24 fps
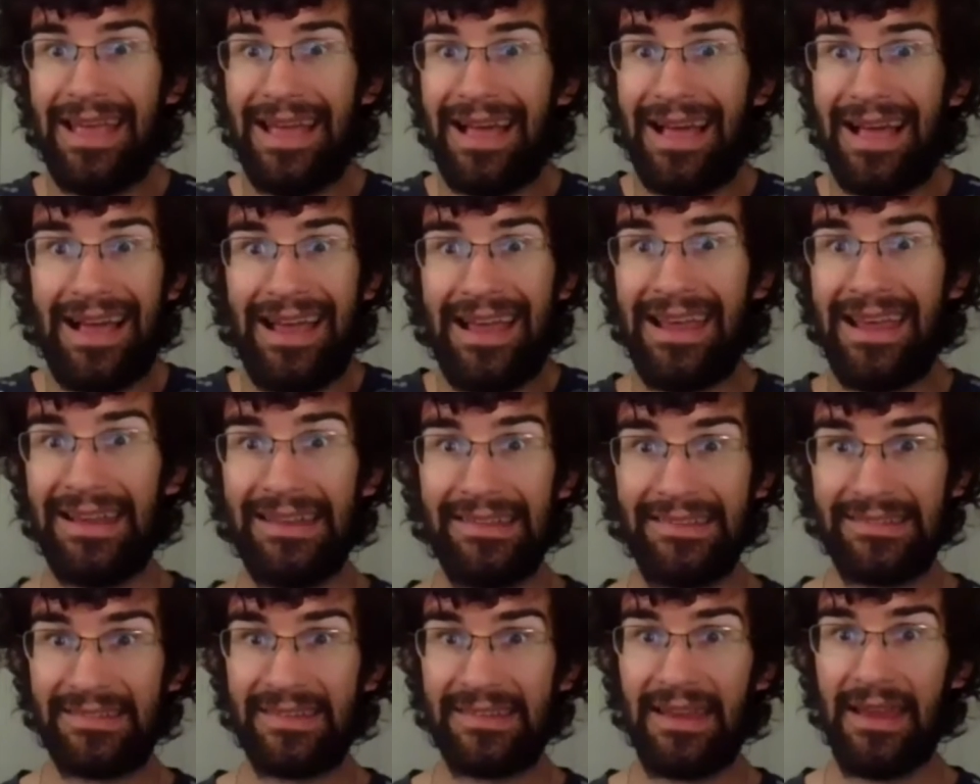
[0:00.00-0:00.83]
I
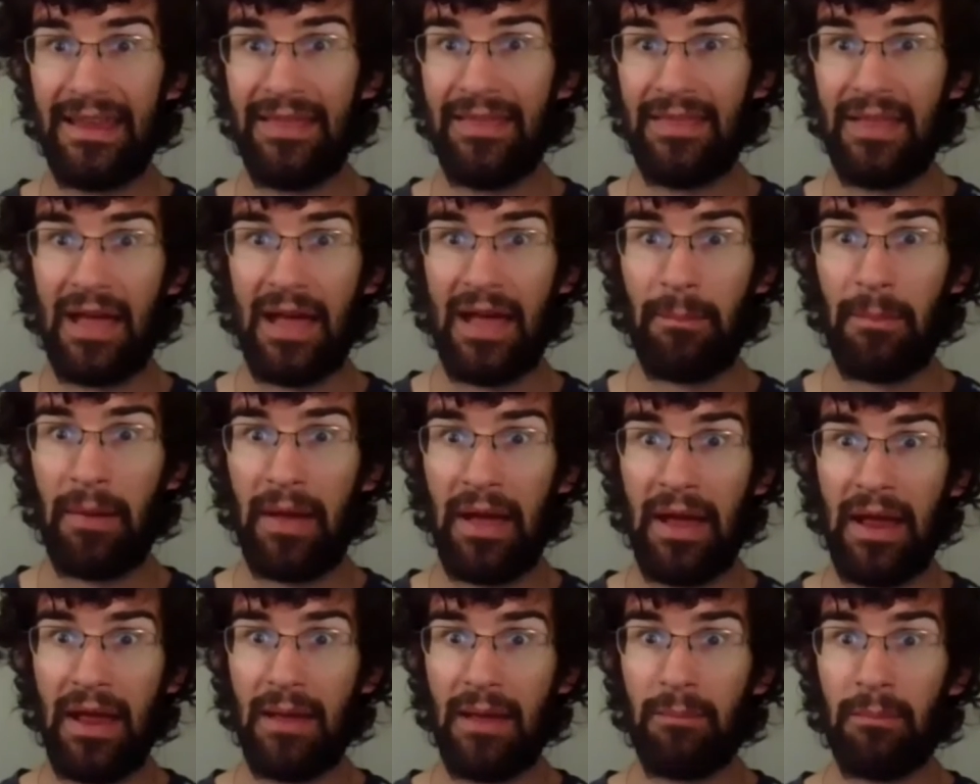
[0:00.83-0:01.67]
hate saying that.
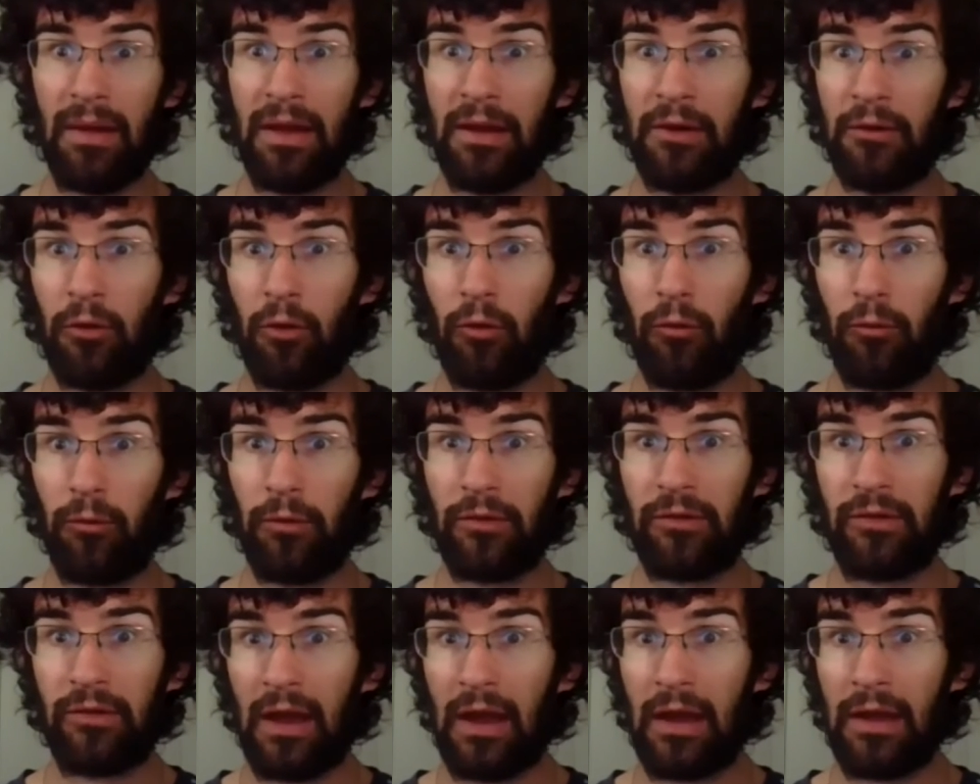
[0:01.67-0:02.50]
My
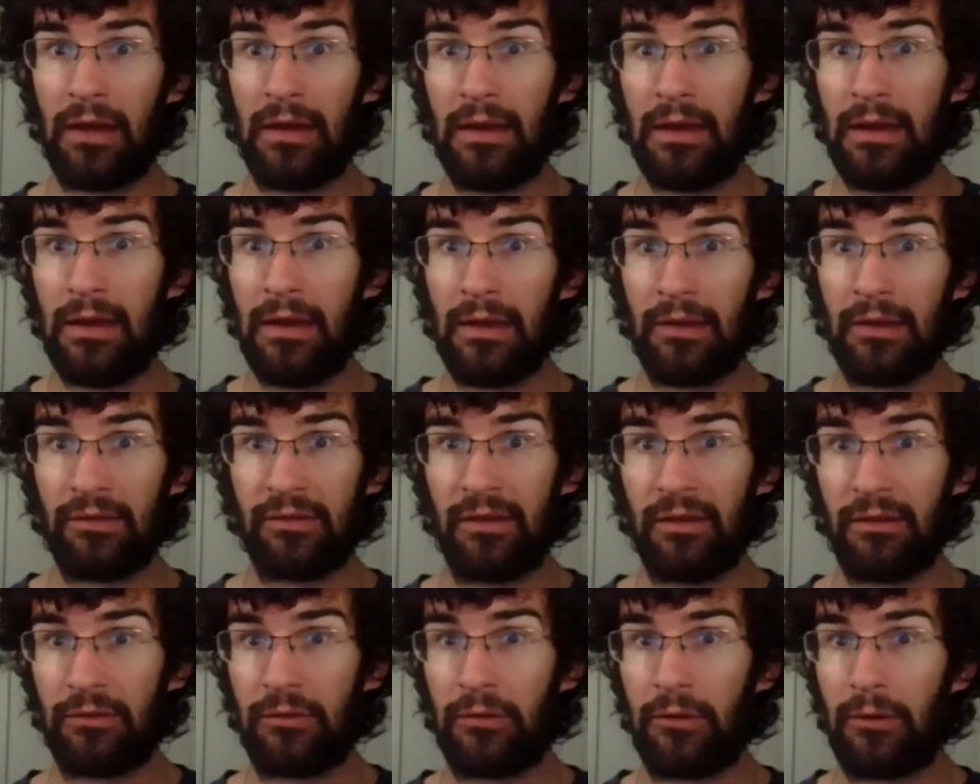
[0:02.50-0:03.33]
girlfriend's got an
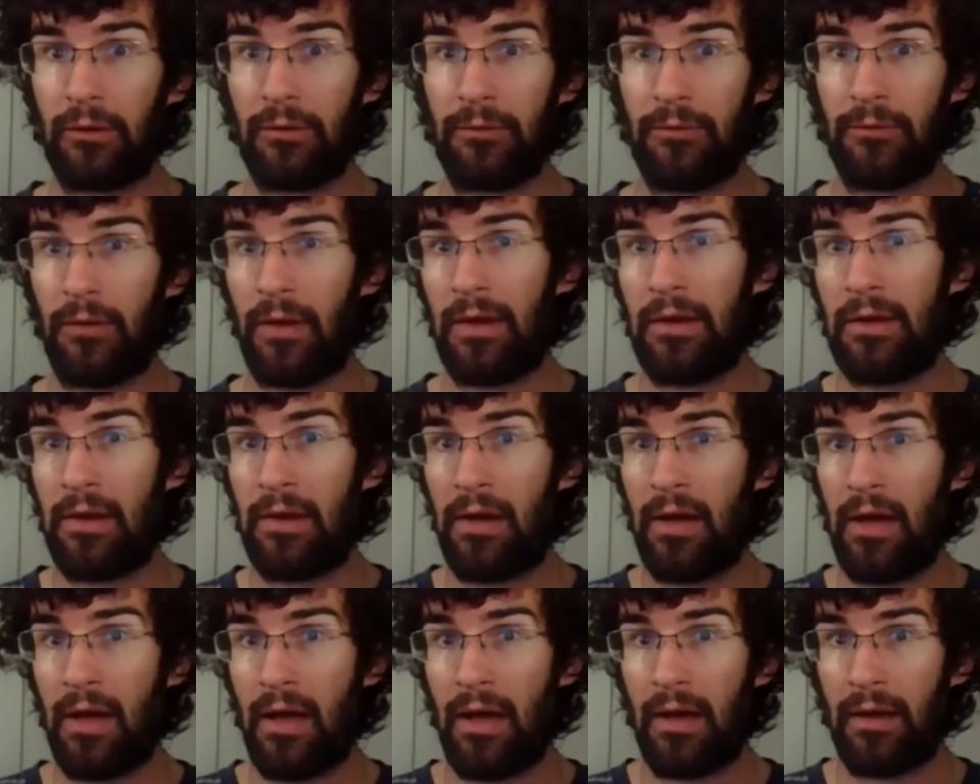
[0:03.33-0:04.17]
ESA certified
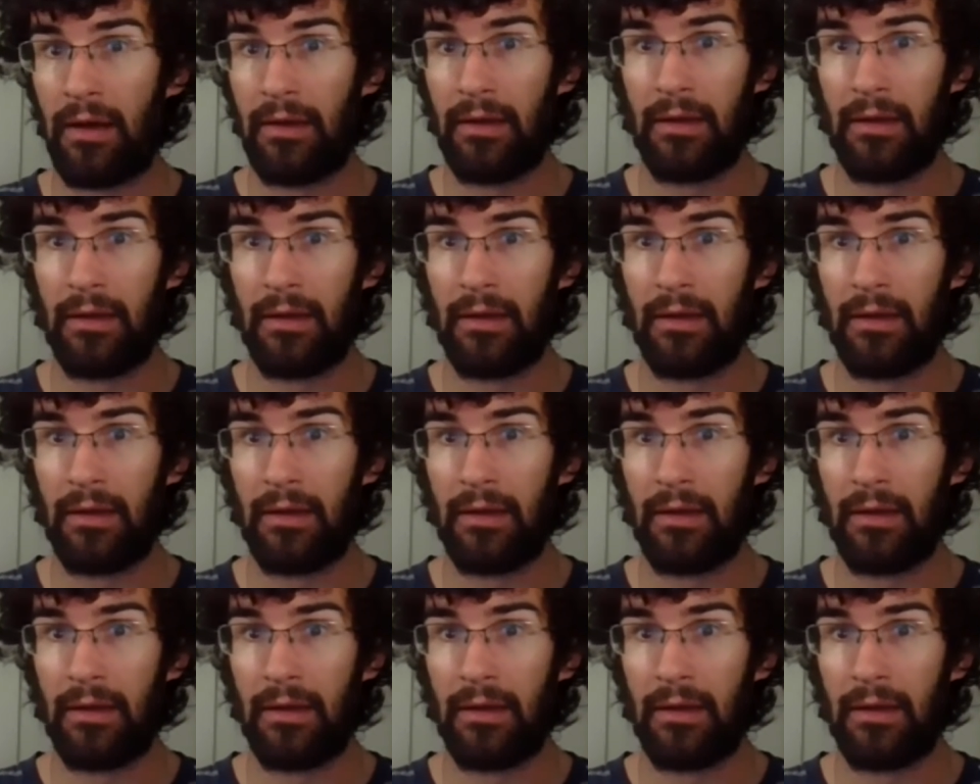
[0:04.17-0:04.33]
dog,